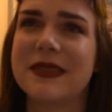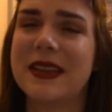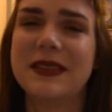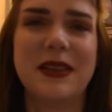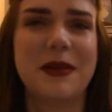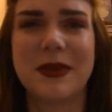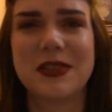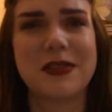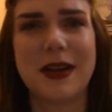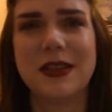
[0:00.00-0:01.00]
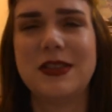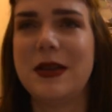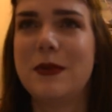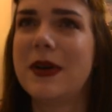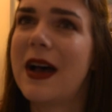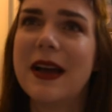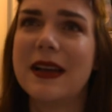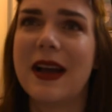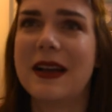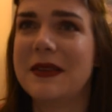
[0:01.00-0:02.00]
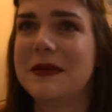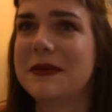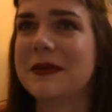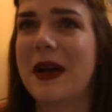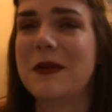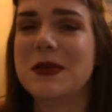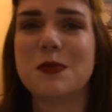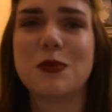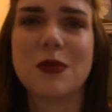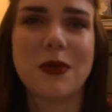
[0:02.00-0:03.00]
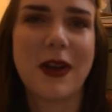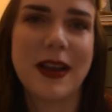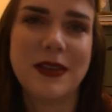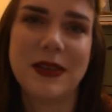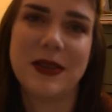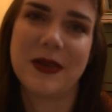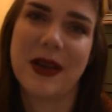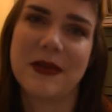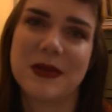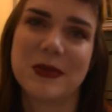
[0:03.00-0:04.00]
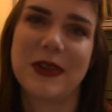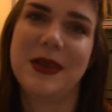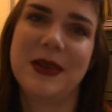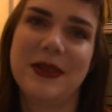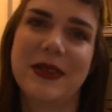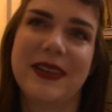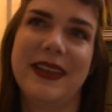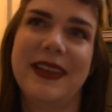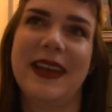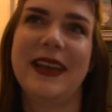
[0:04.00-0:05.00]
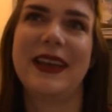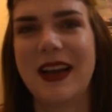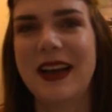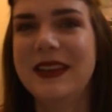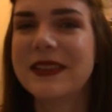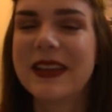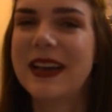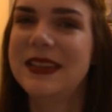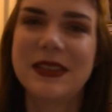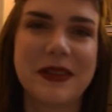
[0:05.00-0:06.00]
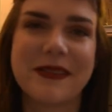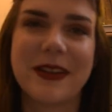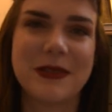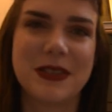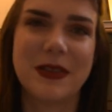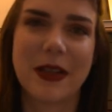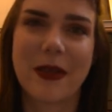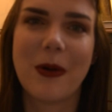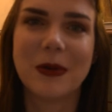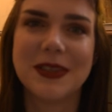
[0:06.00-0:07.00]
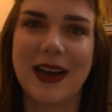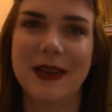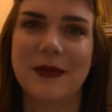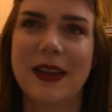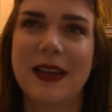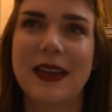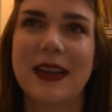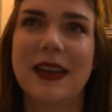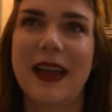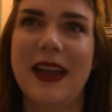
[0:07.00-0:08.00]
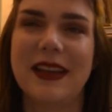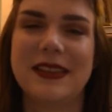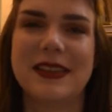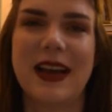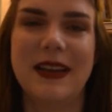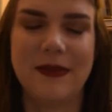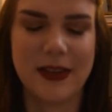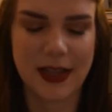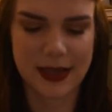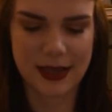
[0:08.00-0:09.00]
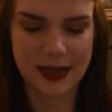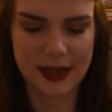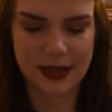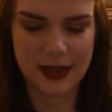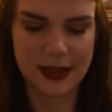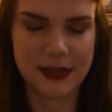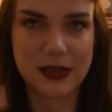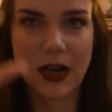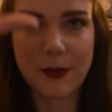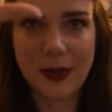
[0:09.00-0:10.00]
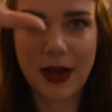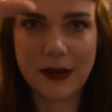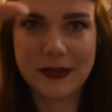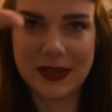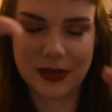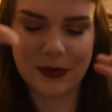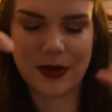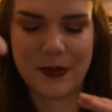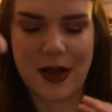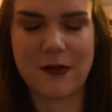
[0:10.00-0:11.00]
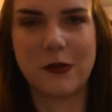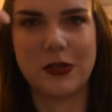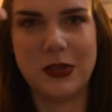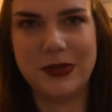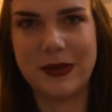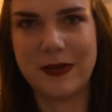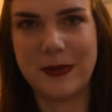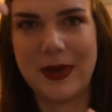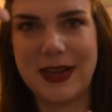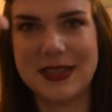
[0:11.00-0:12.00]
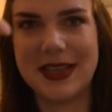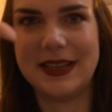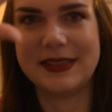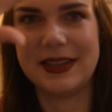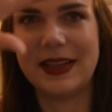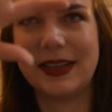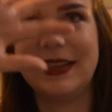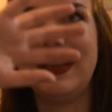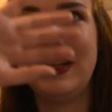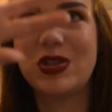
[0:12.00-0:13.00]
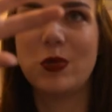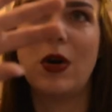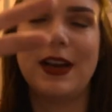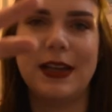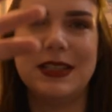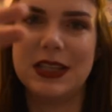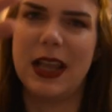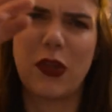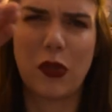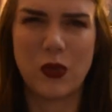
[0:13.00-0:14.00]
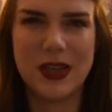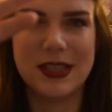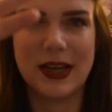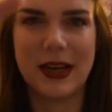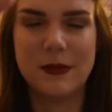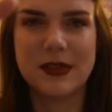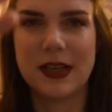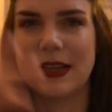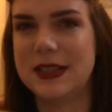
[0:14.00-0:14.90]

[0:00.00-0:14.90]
I don't know, my strategy. But I was brand new. I was brand new learning it. I didn't know what I was doing the whole time. And I felt like the top half and the bottom half were two different paintings. And each one I did like three times. Like I